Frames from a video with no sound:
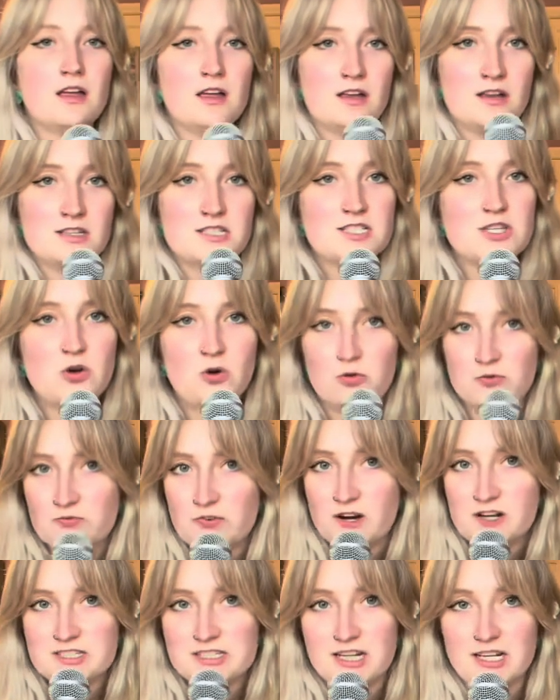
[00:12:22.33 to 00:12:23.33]
So,
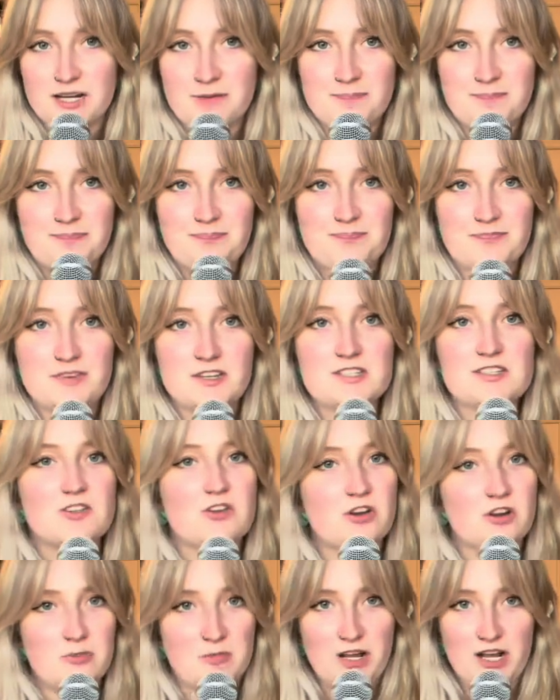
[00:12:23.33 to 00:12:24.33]
firstly, this is
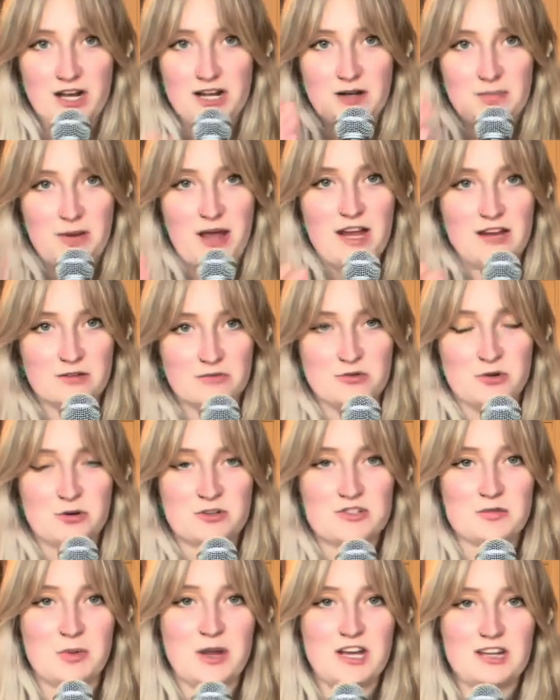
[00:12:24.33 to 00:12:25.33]
going to be a little back and forth
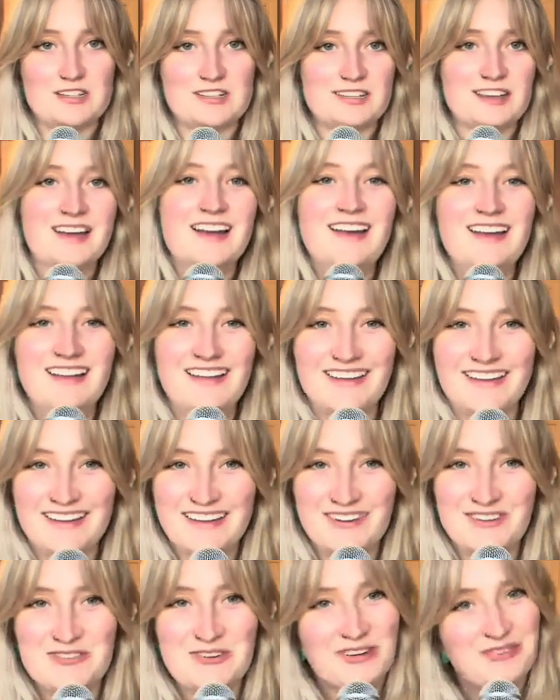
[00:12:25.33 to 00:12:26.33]
debate
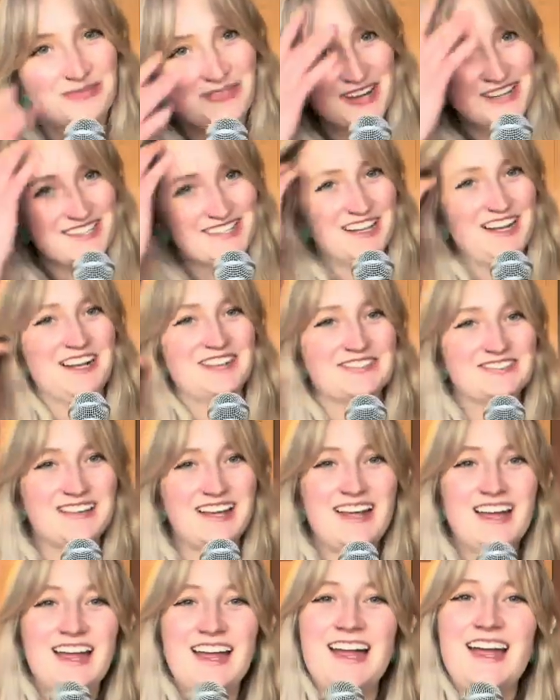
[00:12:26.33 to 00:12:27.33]
with myself.
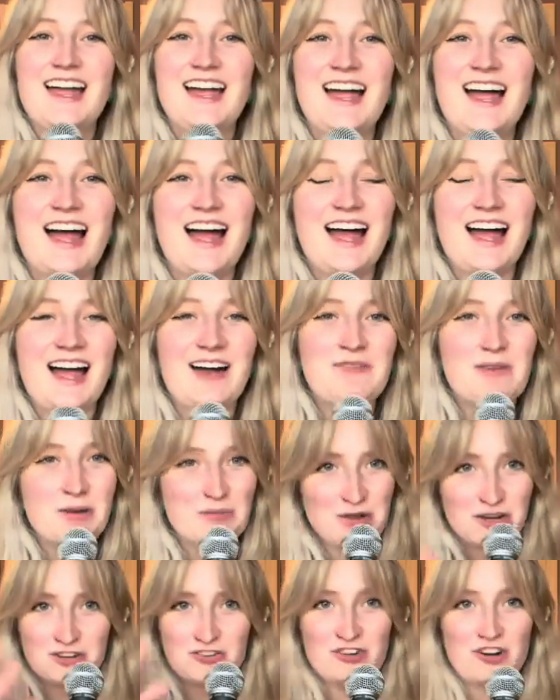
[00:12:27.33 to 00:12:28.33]
I'm
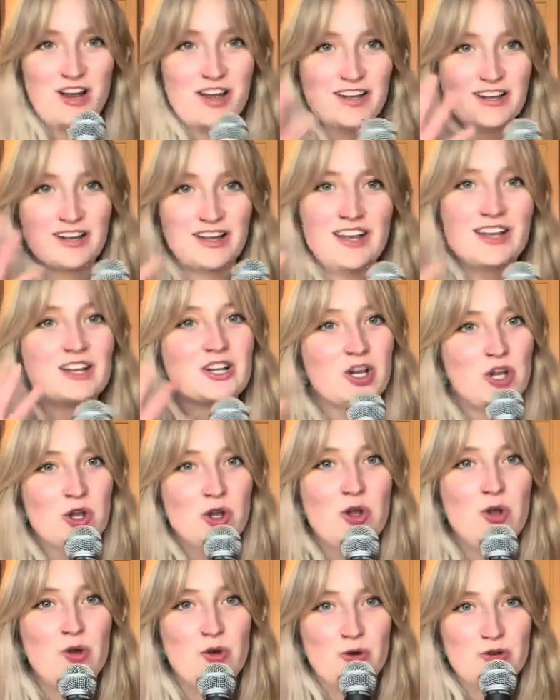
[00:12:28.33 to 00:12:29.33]
going to try and
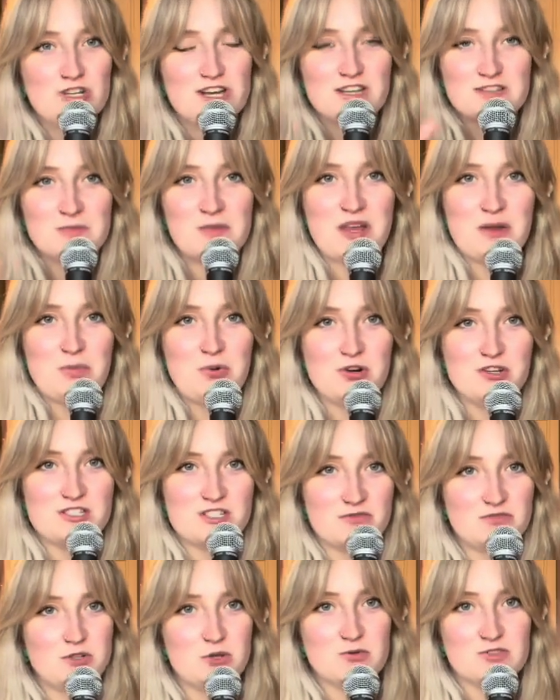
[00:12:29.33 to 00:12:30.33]
include as many points
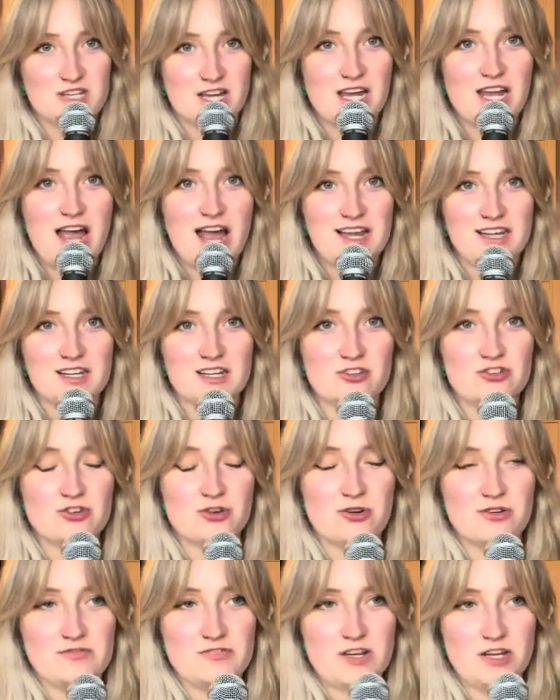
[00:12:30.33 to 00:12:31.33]
of view as I can in a
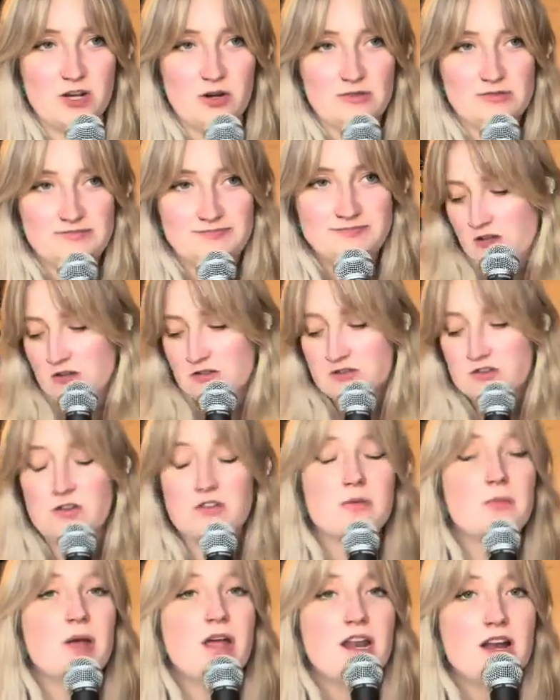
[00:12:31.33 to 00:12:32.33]
short video. So
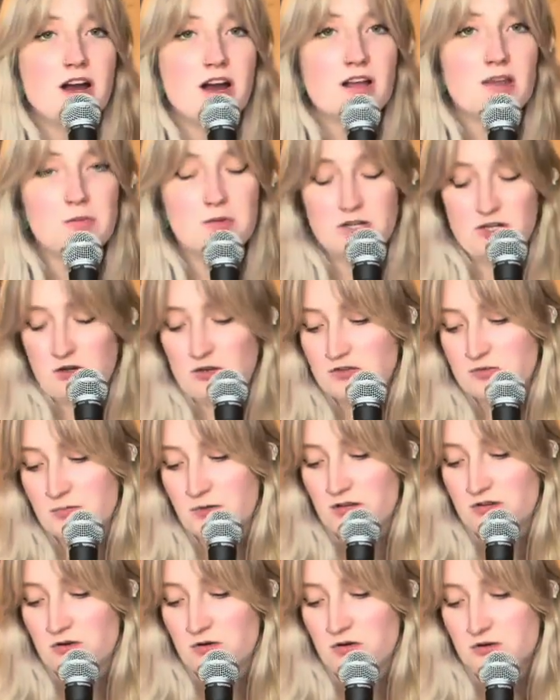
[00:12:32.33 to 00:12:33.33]
the main argument used
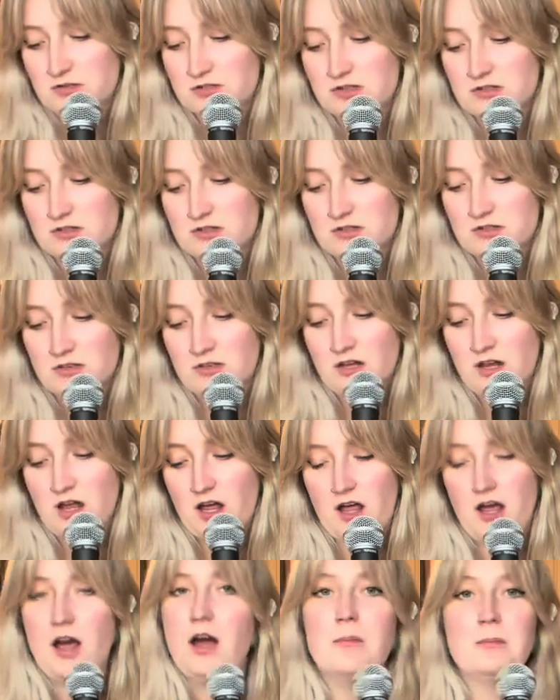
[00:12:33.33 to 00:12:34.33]
by those
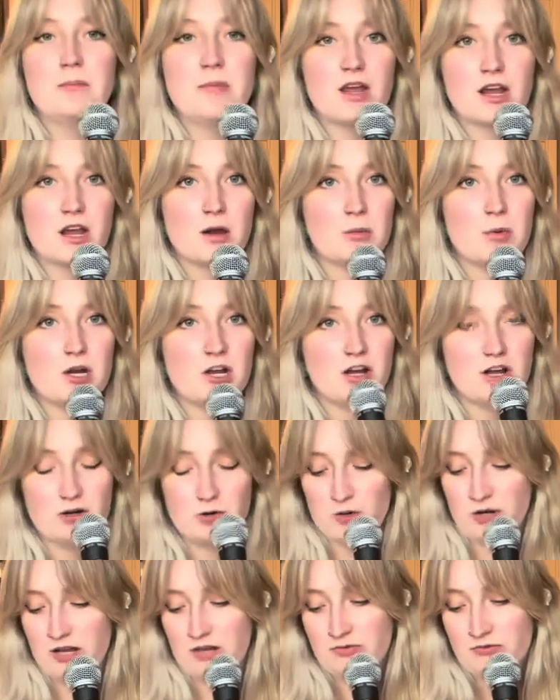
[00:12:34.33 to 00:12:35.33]
making money on
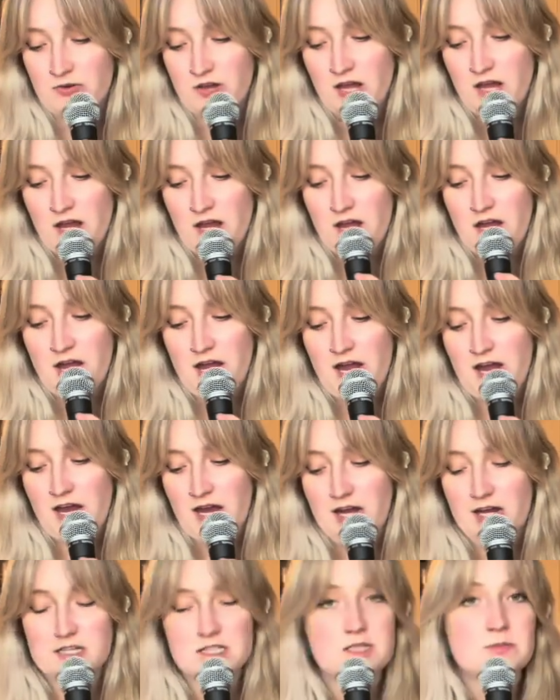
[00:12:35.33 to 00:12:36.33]
OF
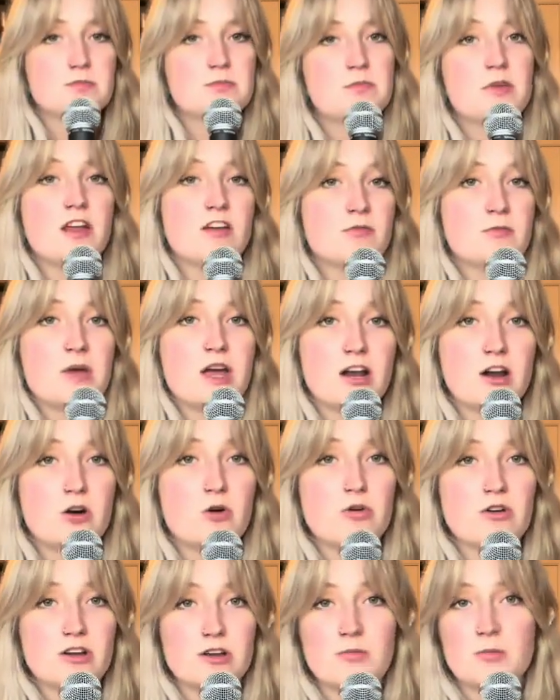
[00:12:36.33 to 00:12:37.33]
is if men are
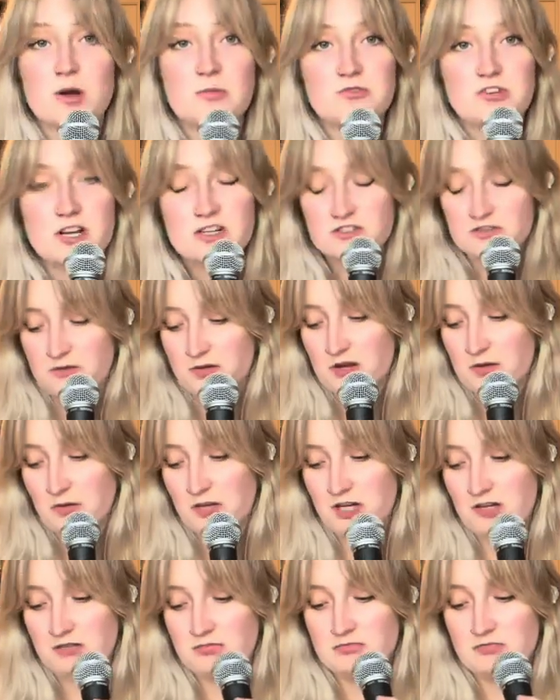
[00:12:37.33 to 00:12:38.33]
going to objectify
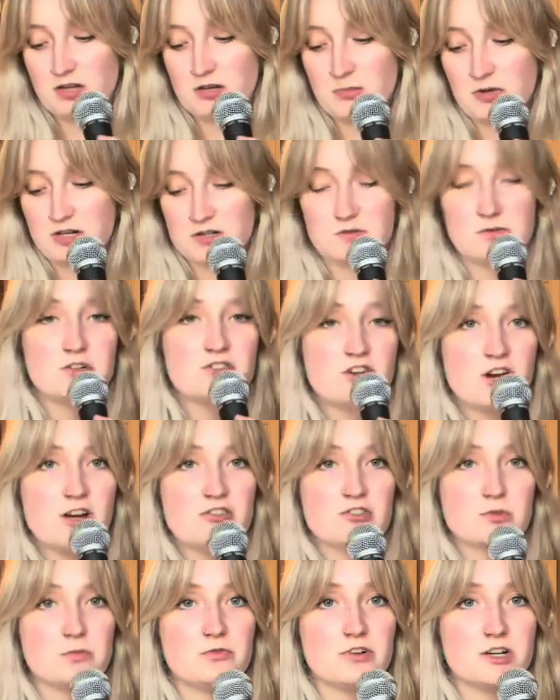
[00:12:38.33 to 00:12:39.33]
me, I might as well
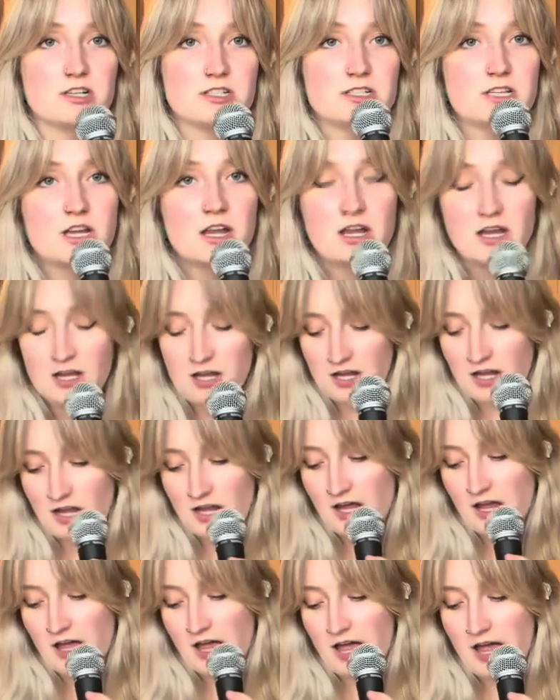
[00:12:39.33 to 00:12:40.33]
charge them for it.
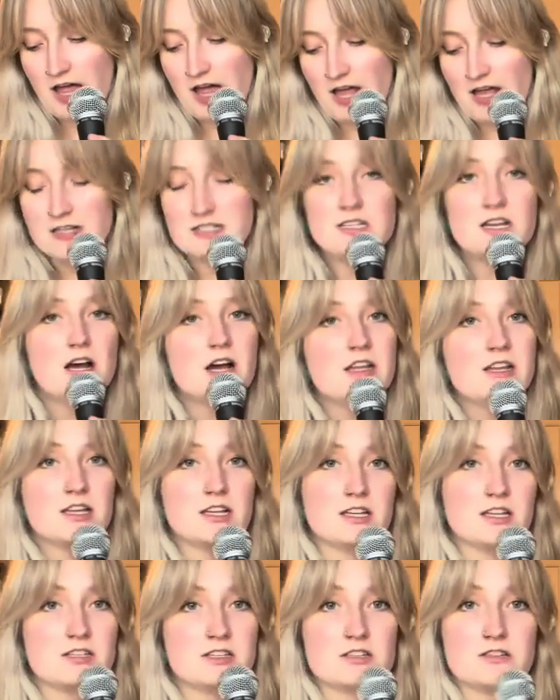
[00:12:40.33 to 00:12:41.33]
And I think
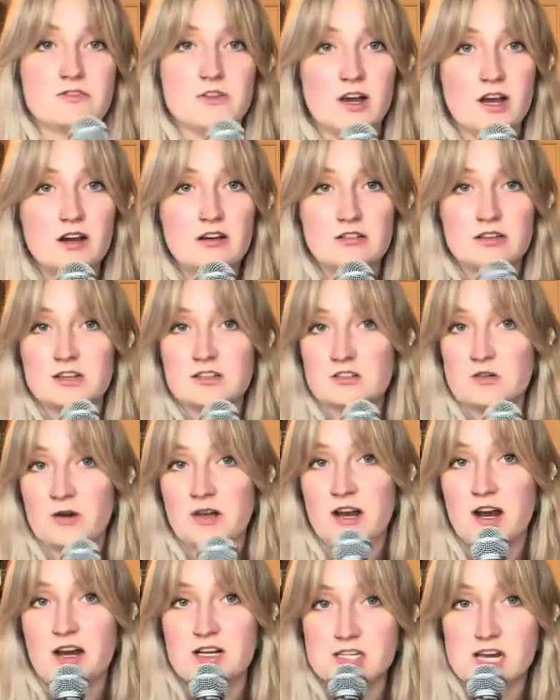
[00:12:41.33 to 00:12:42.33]
this is fair. It's
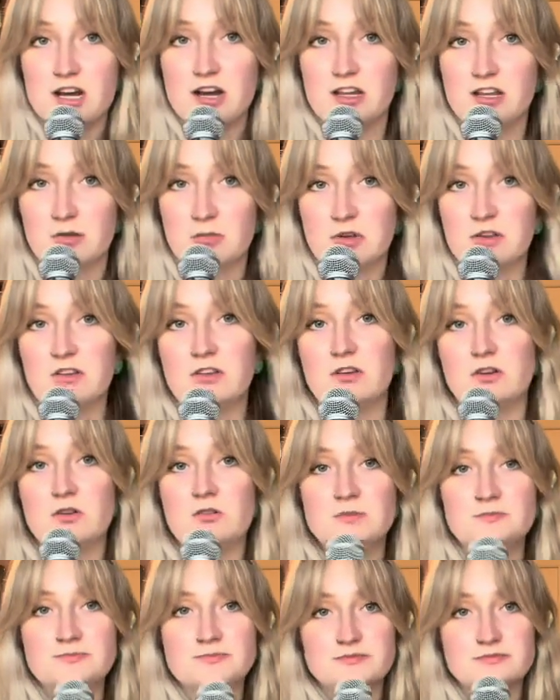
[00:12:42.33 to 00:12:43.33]
quite hard to argue with, you
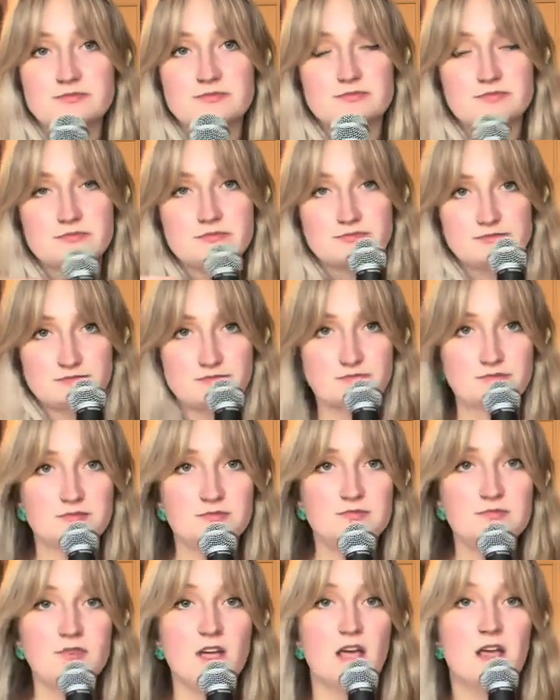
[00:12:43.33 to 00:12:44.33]
know.
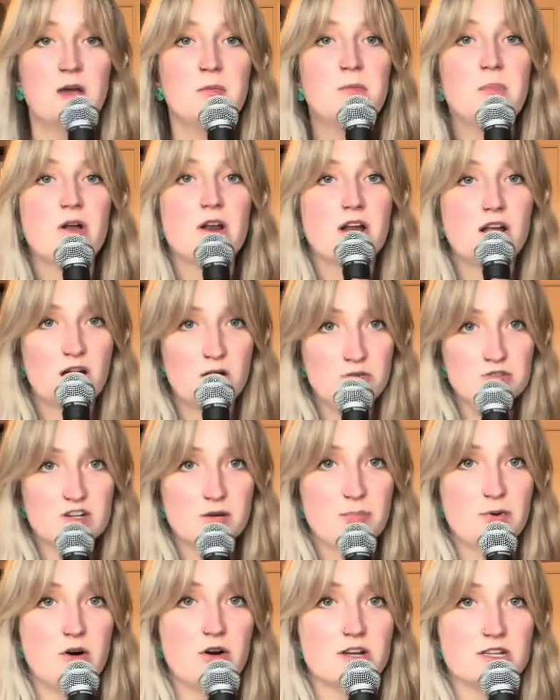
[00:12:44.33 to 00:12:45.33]
But a
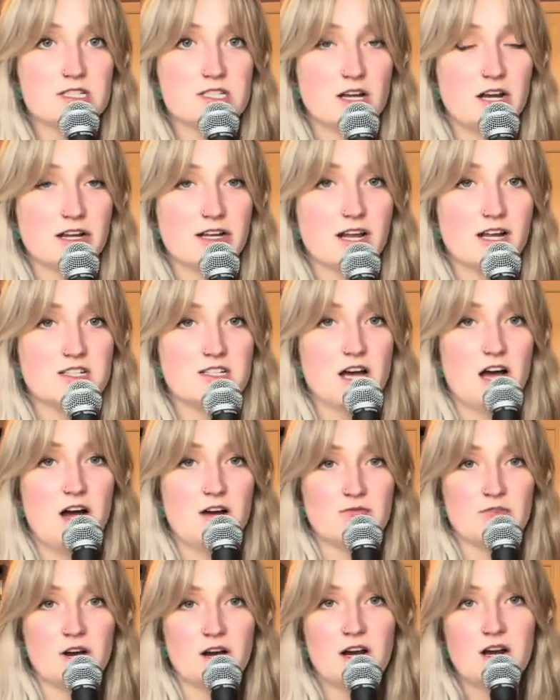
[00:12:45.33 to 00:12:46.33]
counterpoint I'd like to
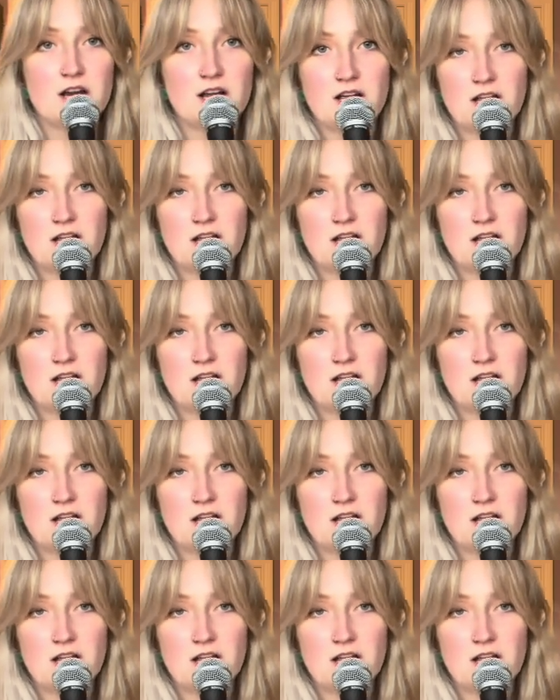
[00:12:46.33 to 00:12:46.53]
offer,